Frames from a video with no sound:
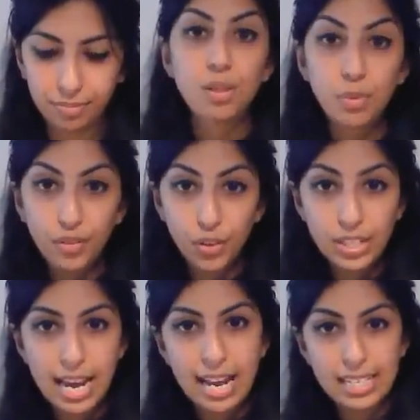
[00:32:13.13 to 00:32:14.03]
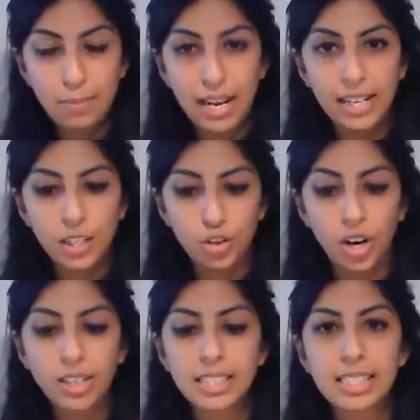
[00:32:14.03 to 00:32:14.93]
So moving on to antiplatelet
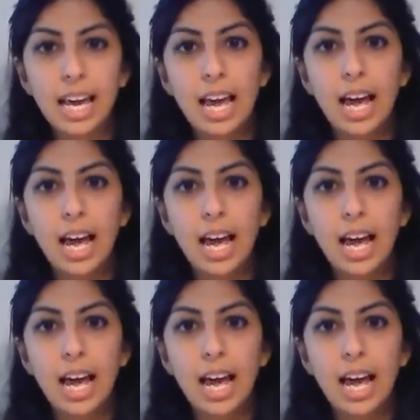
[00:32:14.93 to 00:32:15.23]
drugs,